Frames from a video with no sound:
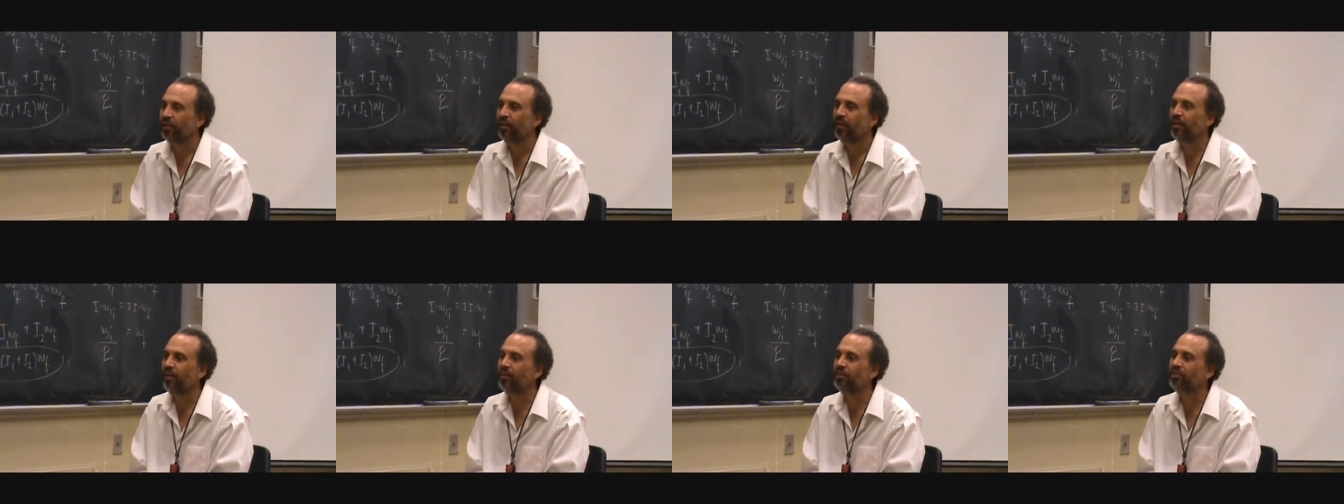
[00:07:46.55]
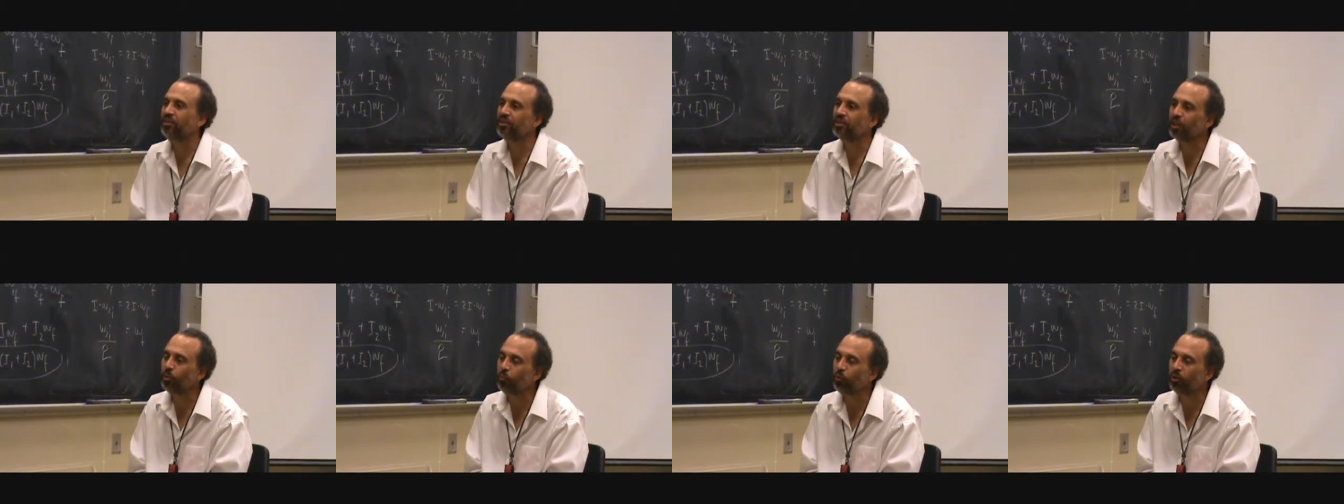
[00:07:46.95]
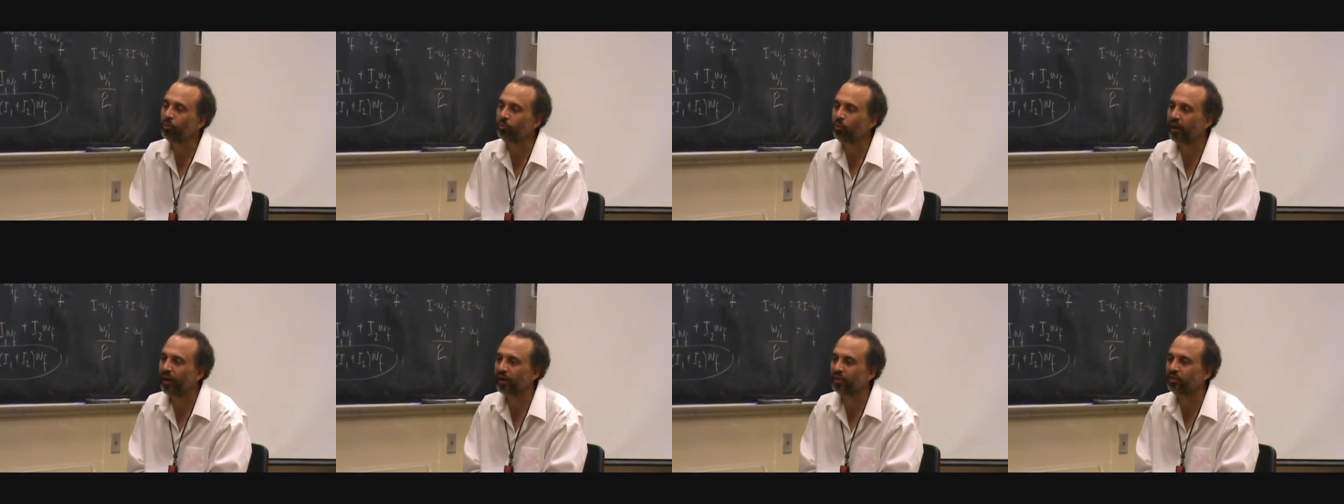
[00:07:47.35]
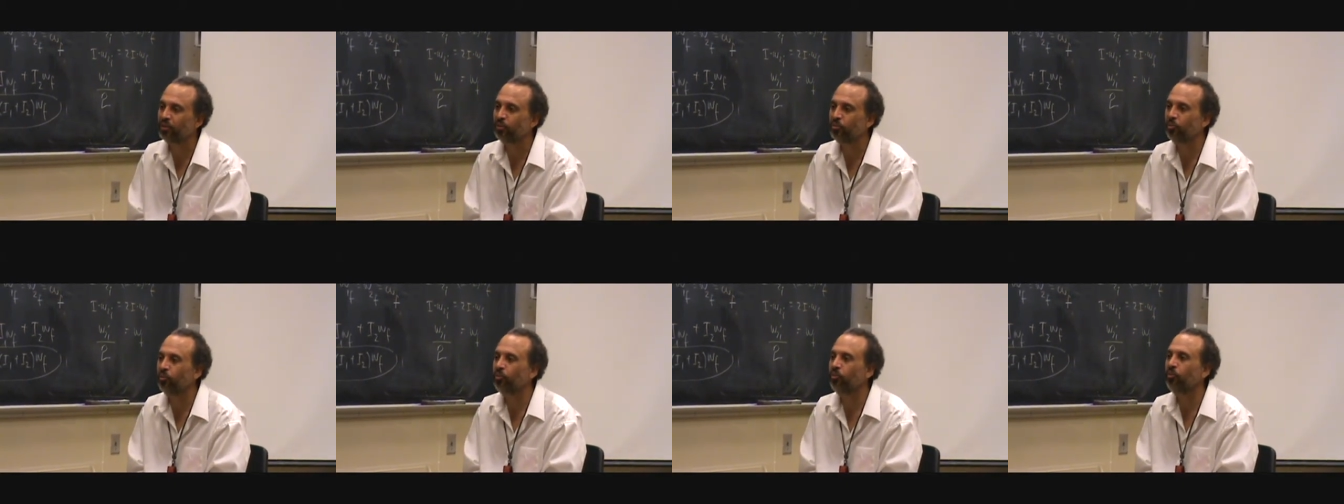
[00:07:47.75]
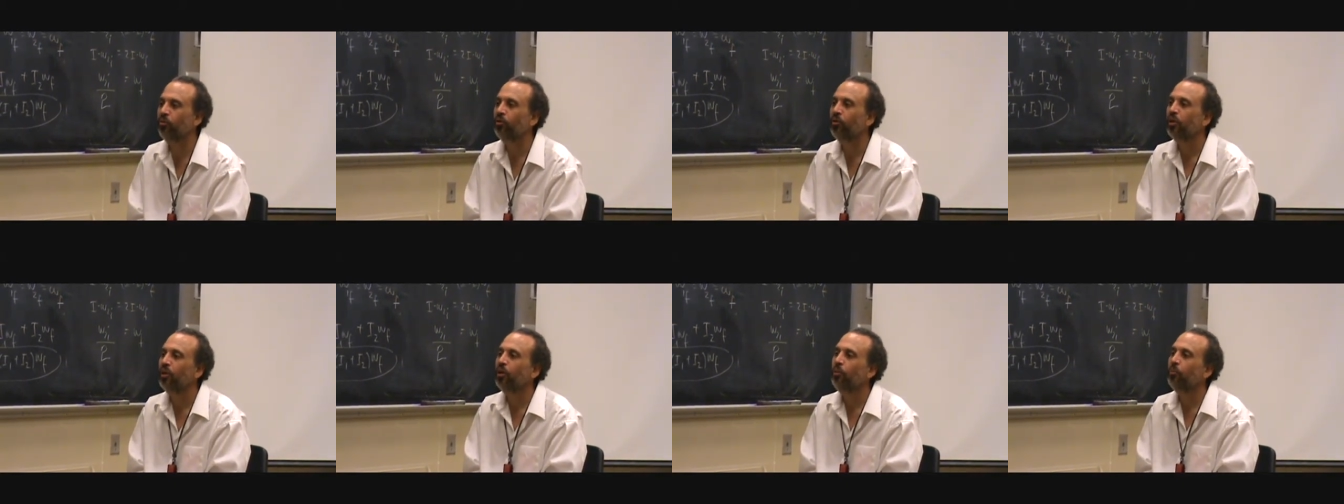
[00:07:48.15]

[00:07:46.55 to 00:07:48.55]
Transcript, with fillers: is somewhat practical,